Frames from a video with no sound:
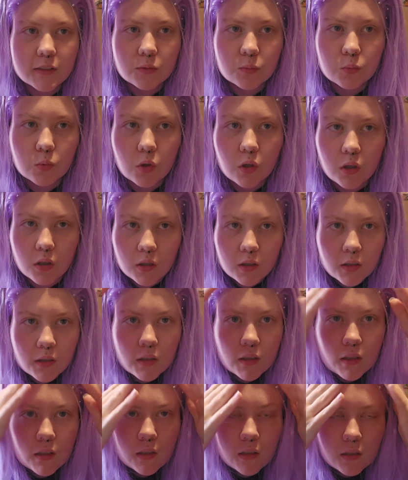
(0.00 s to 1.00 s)
is what
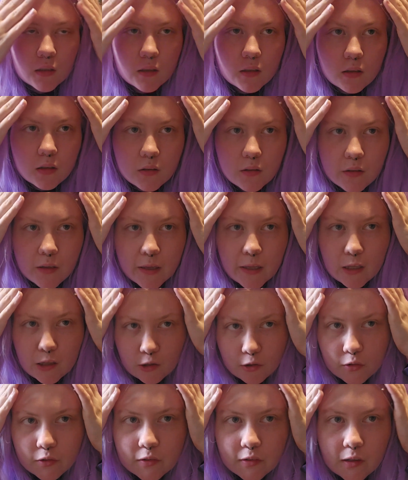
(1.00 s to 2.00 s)
it
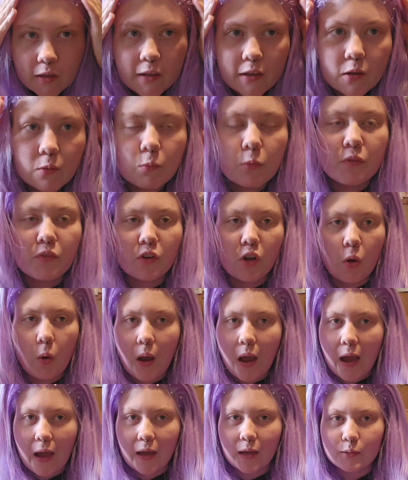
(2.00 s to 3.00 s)
looks like with no
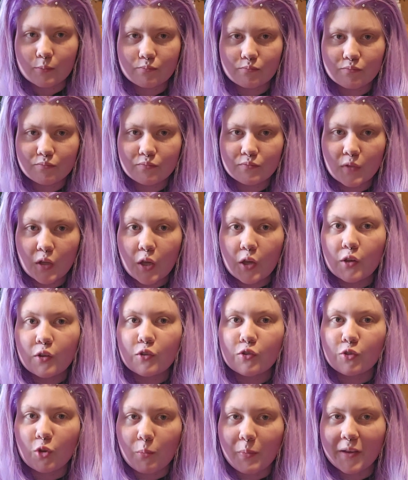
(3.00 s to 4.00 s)
hat.
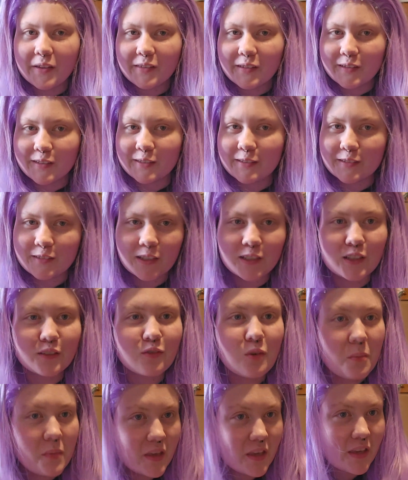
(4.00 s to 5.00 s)
So basically decided
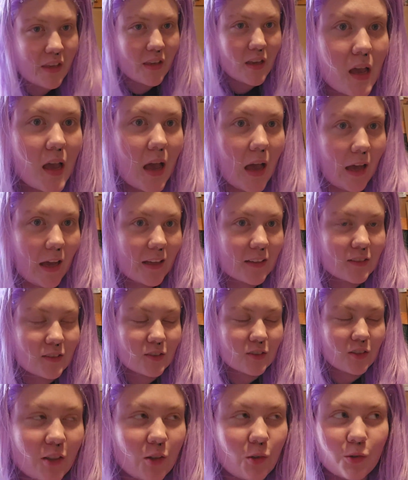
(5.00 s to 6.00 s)
for me, hat.
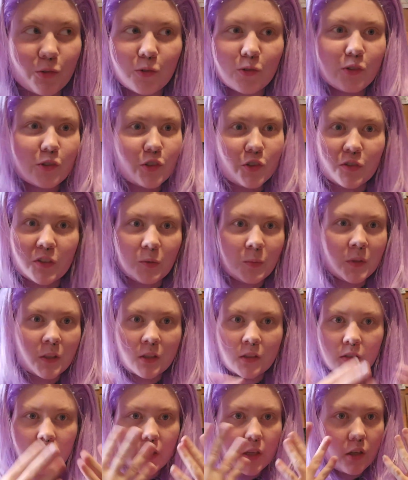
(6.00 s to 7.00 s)
also looks really weird
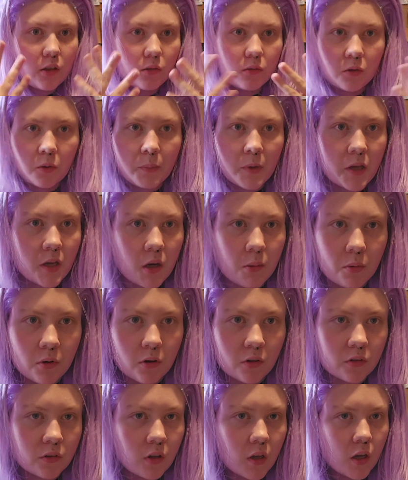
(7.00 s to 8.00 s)
because like no makeup
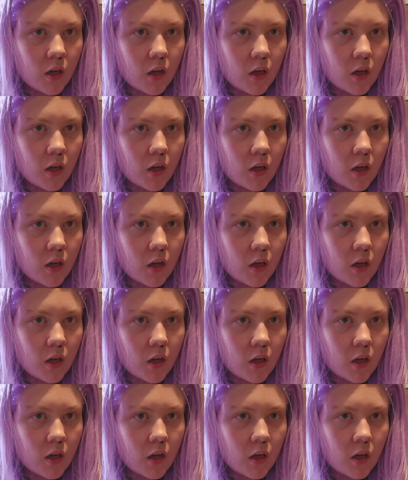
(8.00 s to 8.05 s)
on.